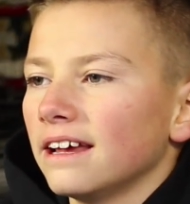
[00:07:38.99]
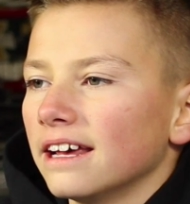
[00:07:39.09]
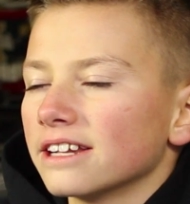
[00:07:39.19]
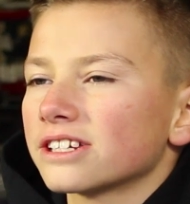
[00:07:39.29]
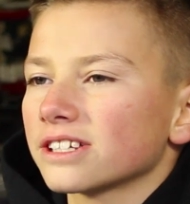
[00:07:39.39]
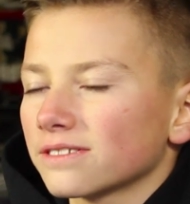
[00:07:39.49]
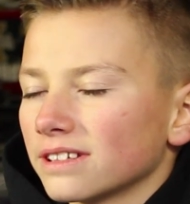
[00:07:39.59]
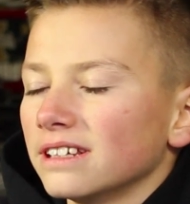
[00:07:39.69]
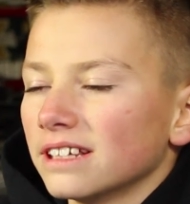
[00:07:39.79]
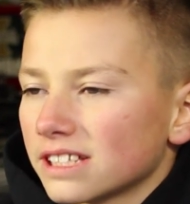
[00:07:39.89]
and it's just
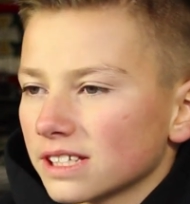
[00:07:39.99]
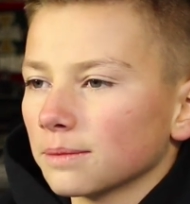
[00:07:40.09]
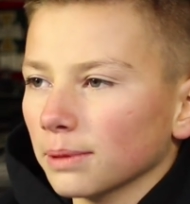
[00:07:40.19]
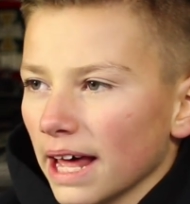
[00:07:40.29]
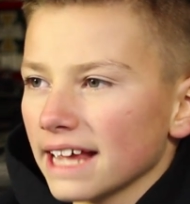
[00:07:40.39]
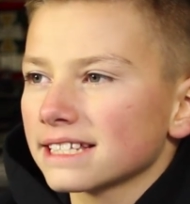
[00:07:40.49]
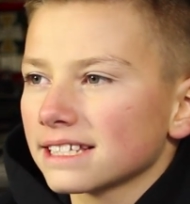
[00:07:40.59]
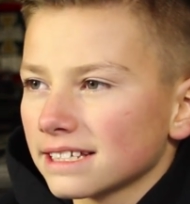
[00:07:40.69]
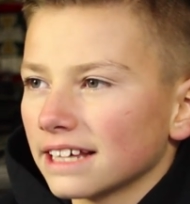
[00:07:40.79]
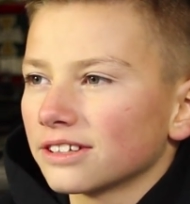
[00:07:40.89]
a
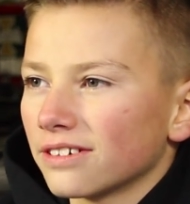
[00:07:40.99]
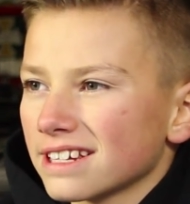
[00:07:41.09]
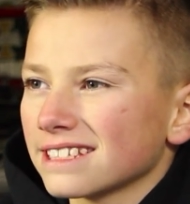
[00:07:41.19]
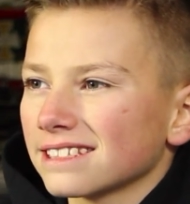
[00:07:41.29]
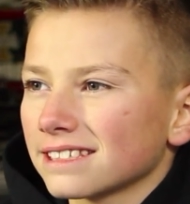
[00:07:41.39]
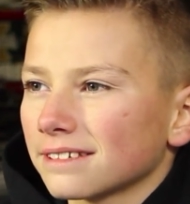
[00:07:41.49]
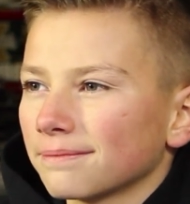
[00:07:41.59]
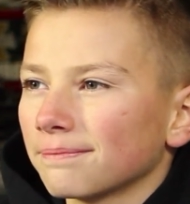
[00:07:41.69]
blast at the races.